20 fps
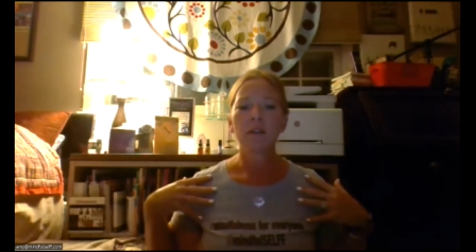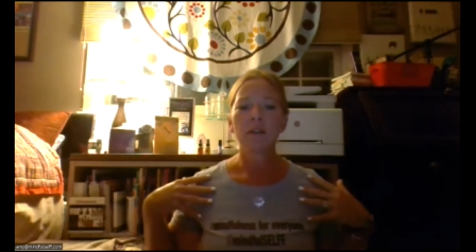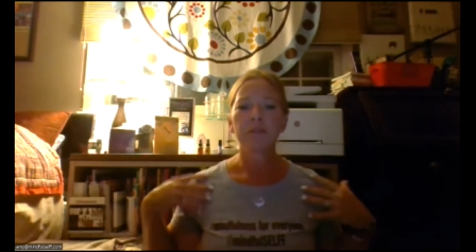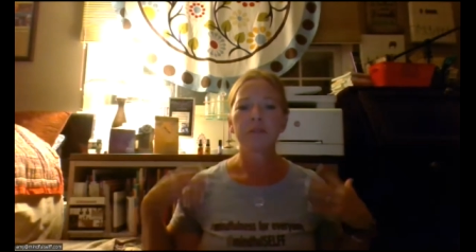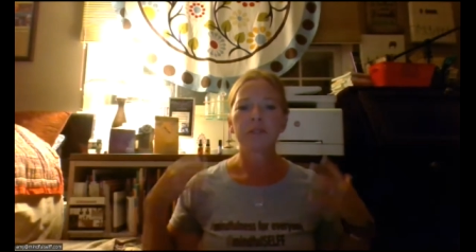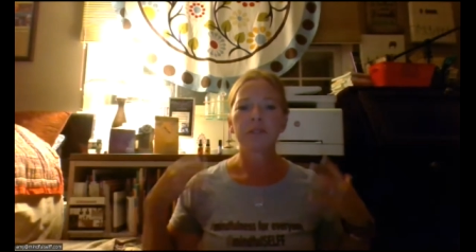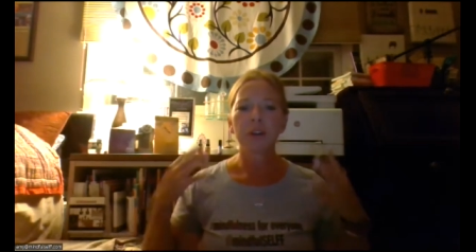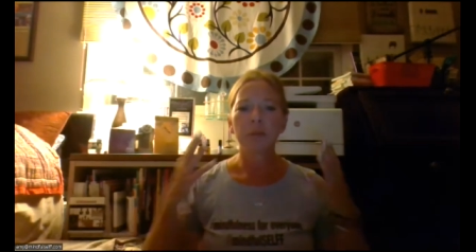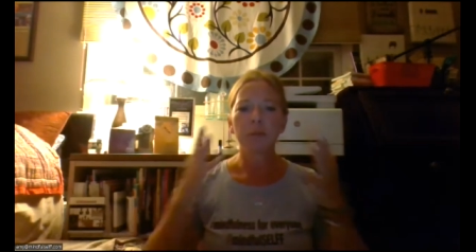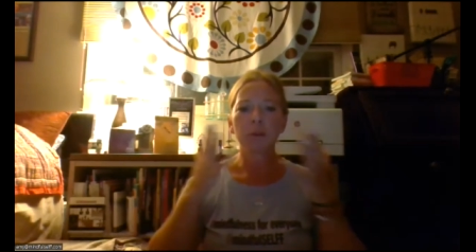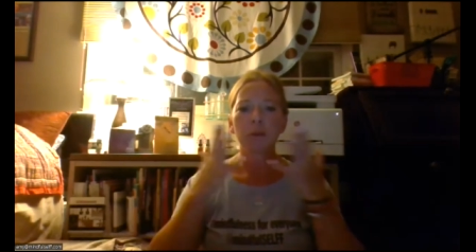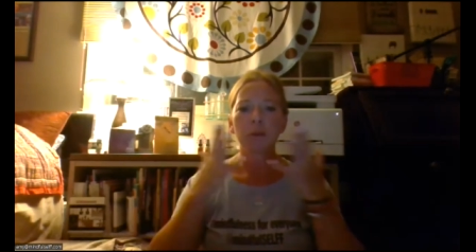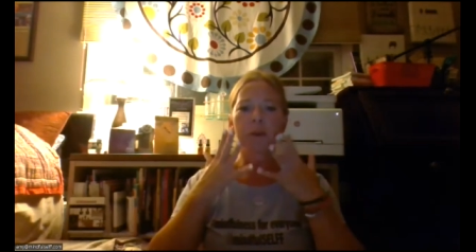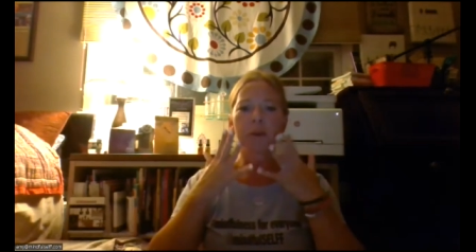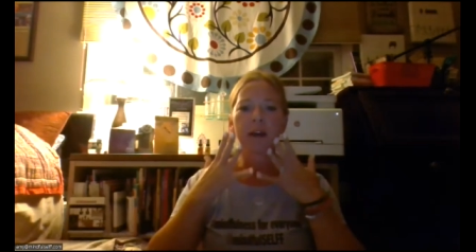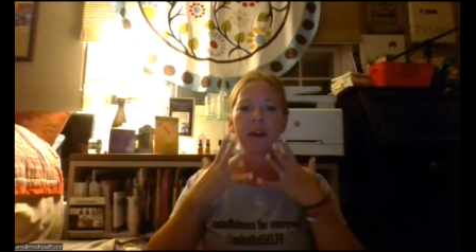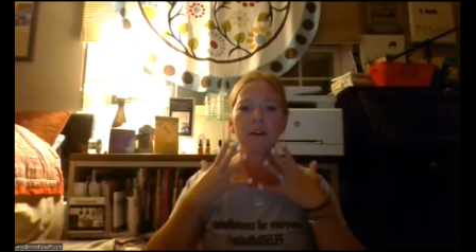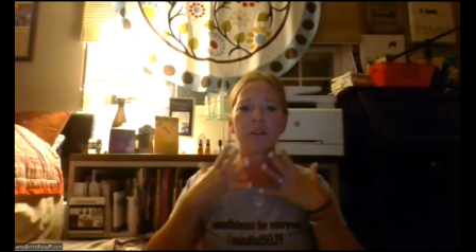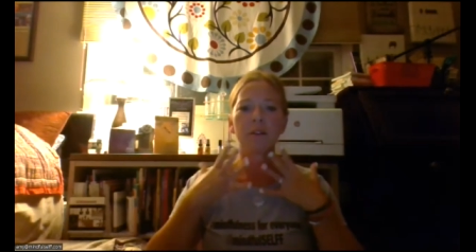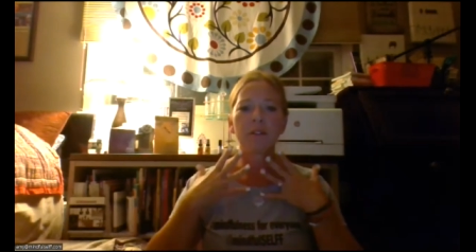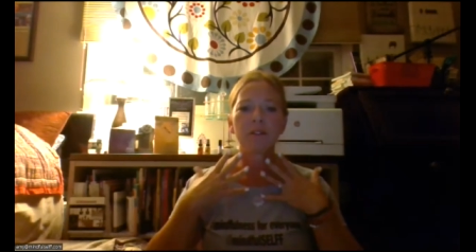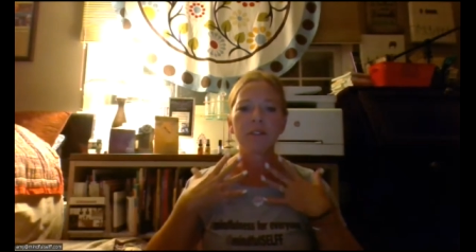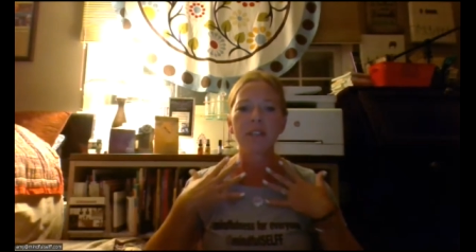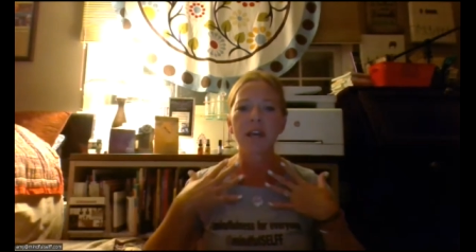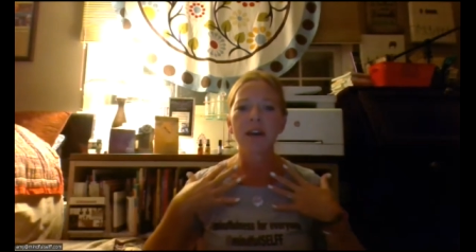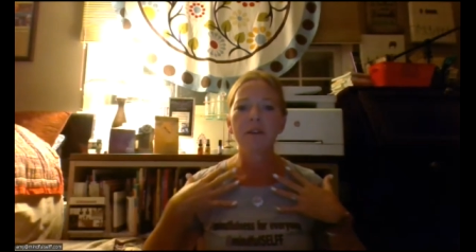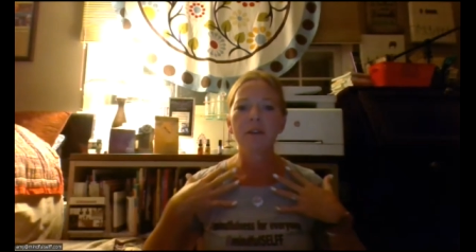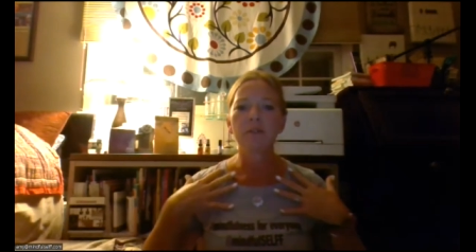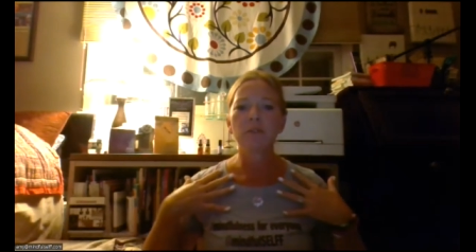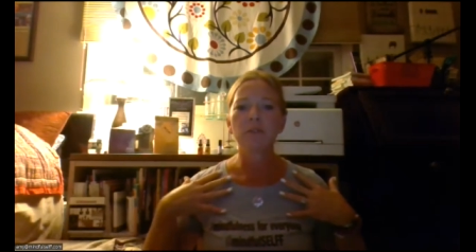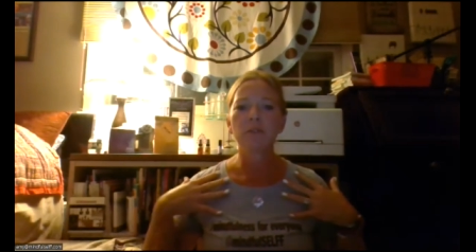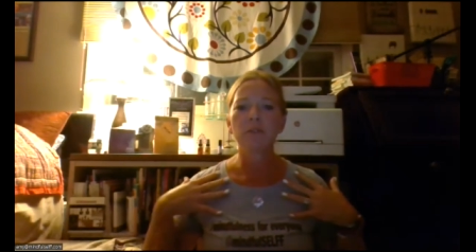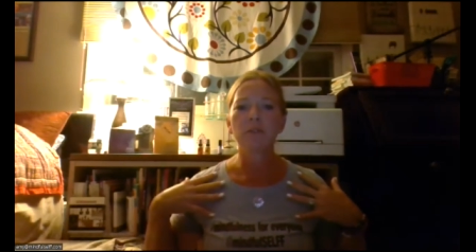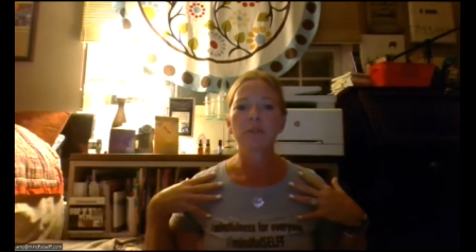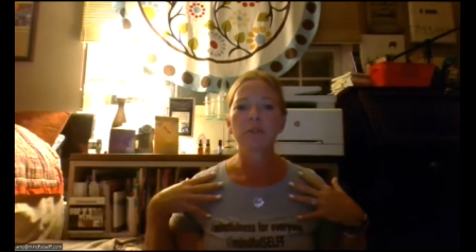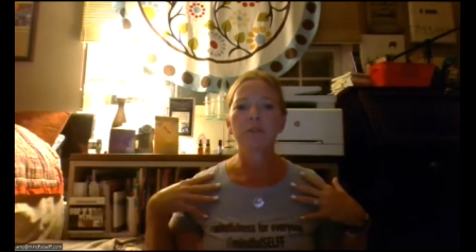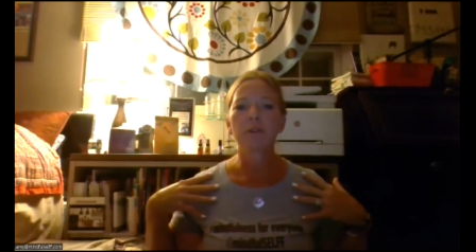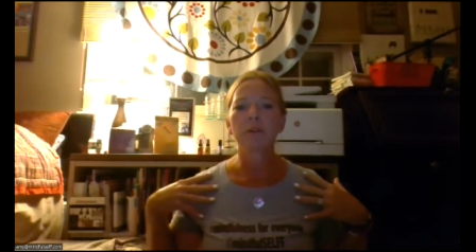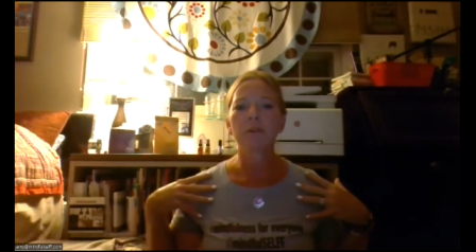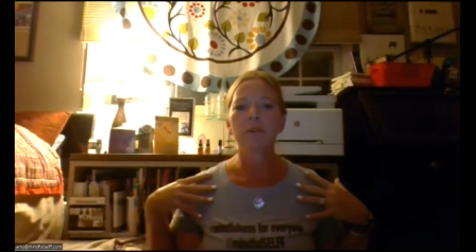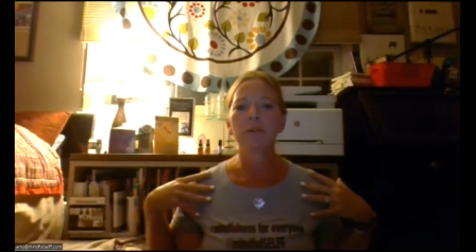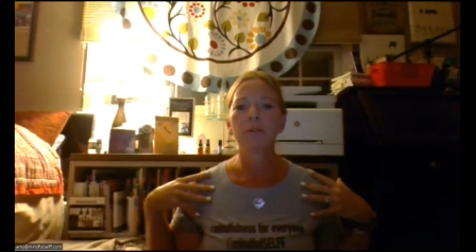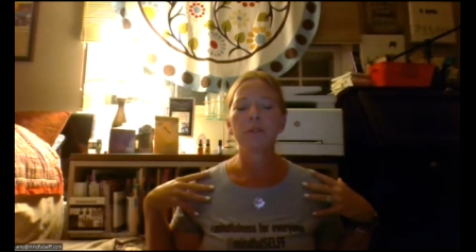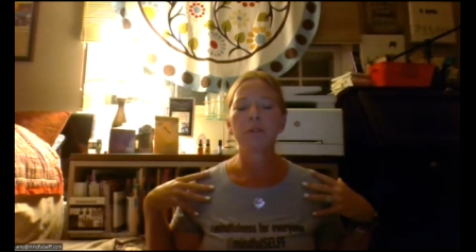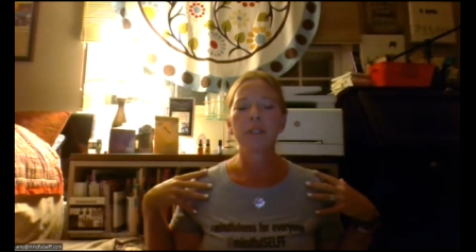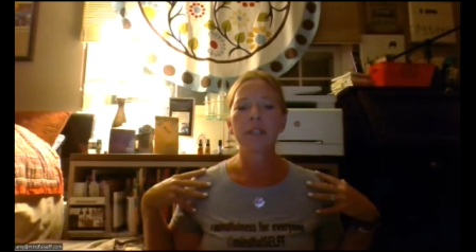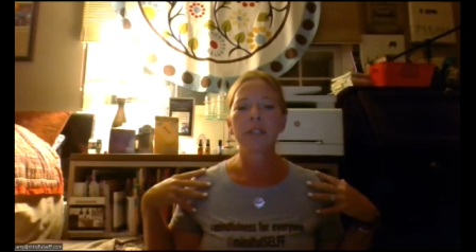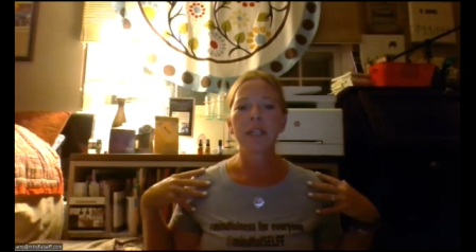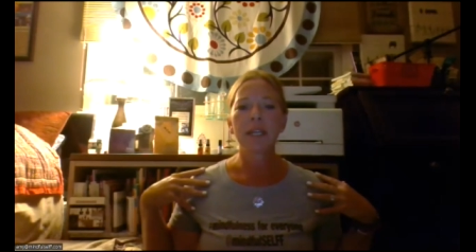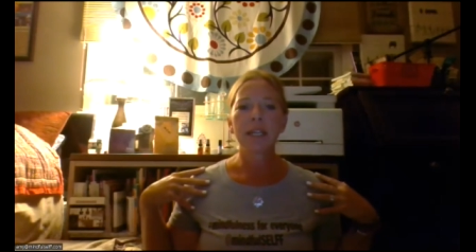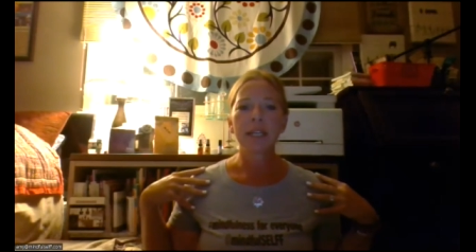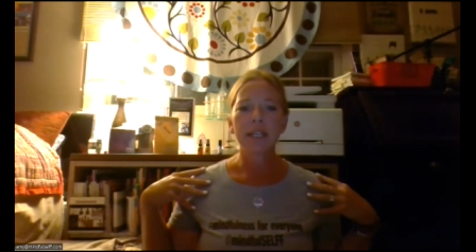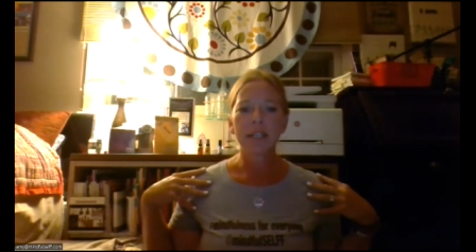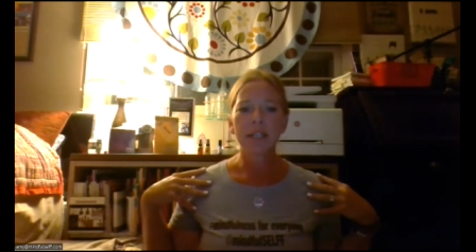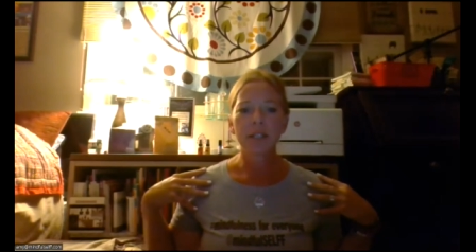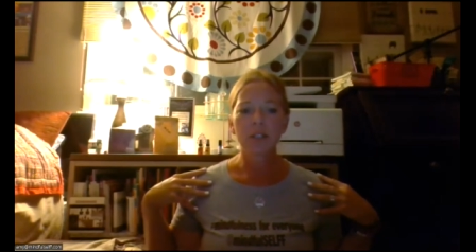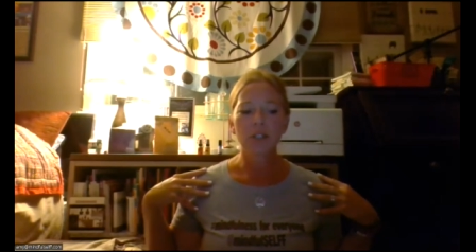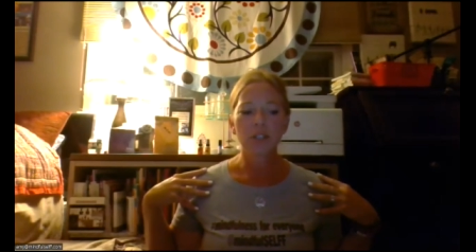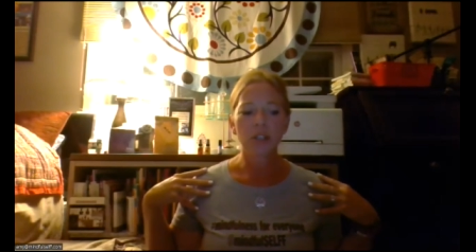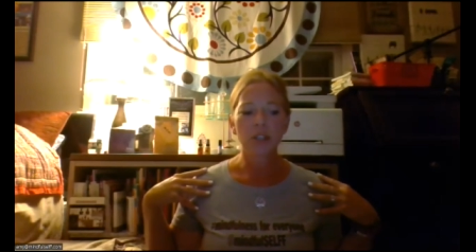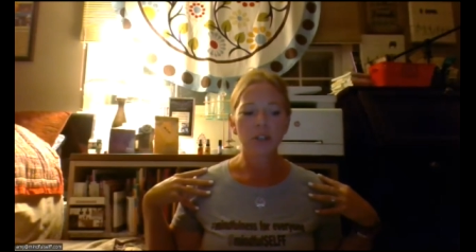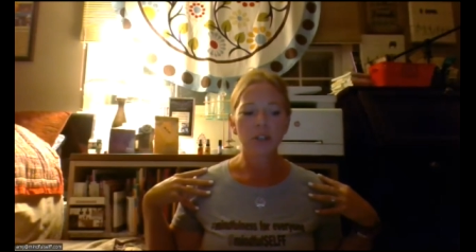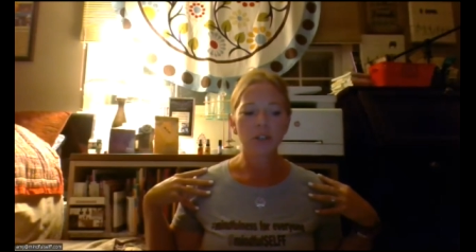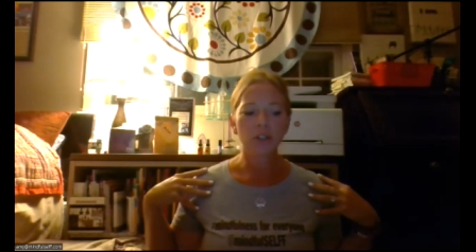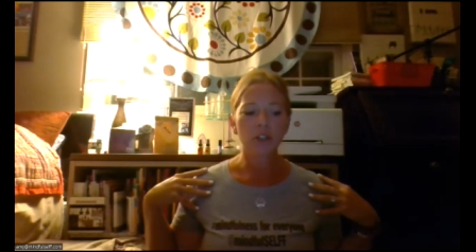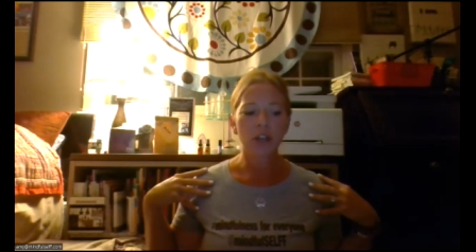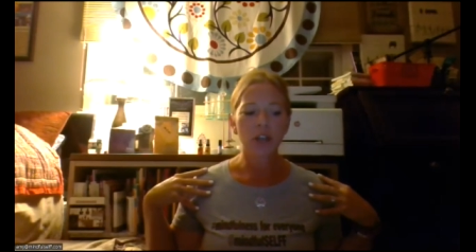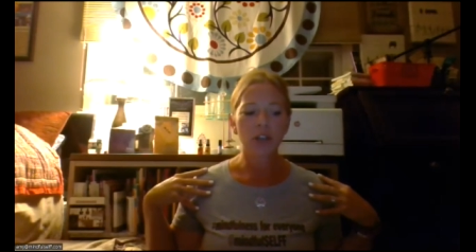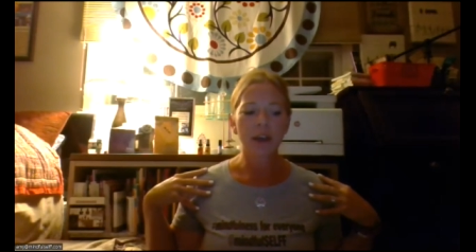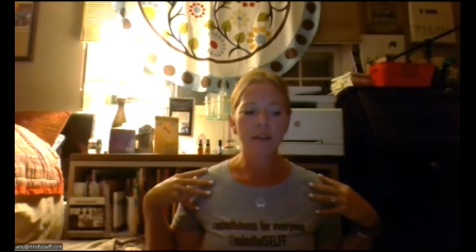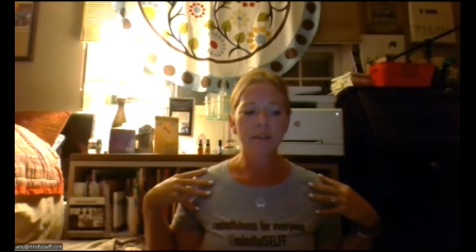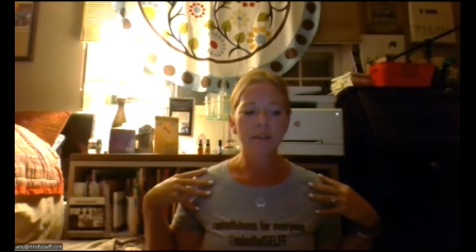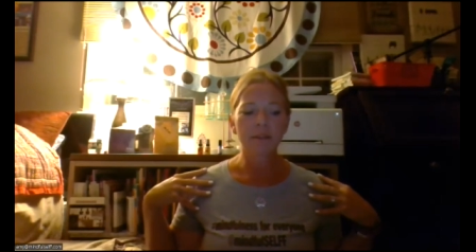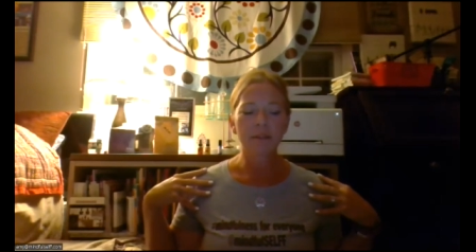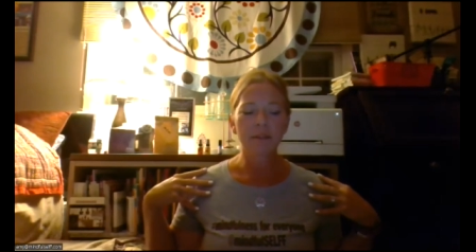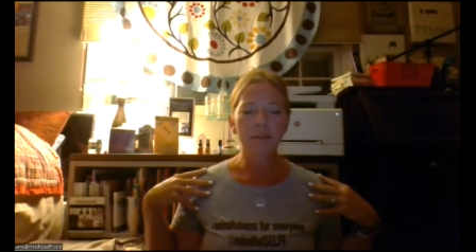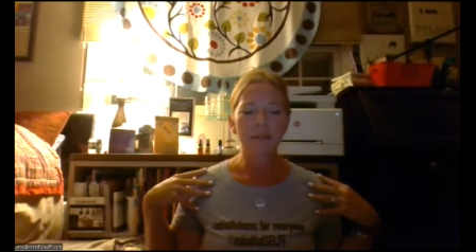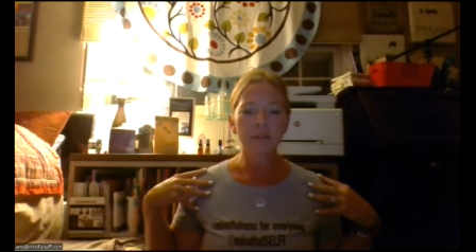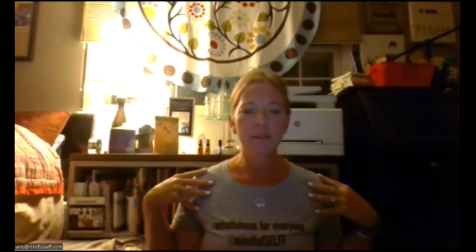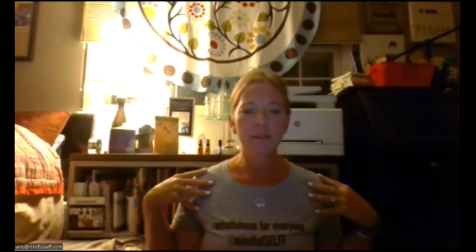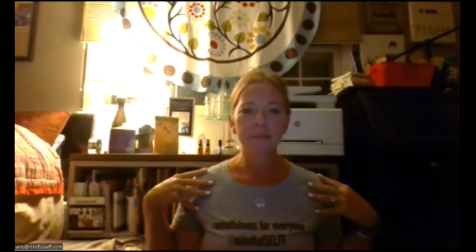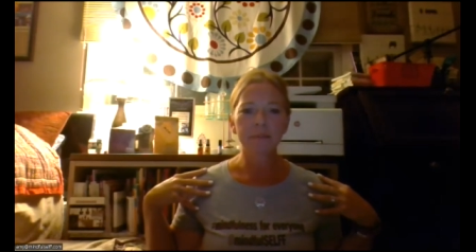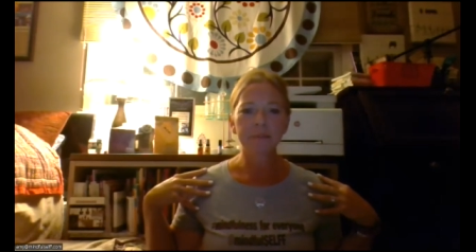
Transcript: from your mouth down your throat into your chest.